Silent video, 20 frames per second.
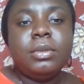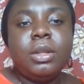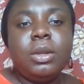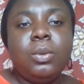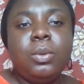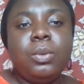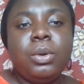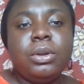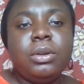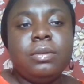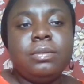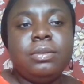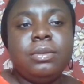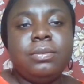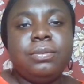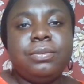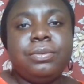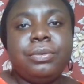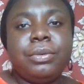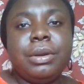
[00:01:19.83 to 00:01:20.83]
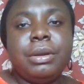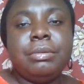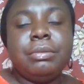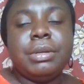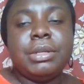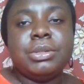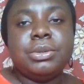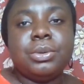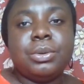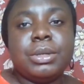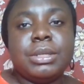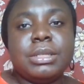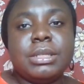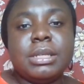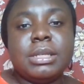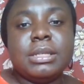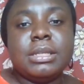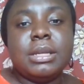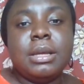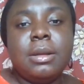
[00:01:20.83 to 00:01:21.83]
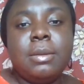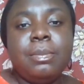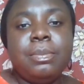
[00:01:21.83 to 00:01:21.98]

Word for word: One of the free resources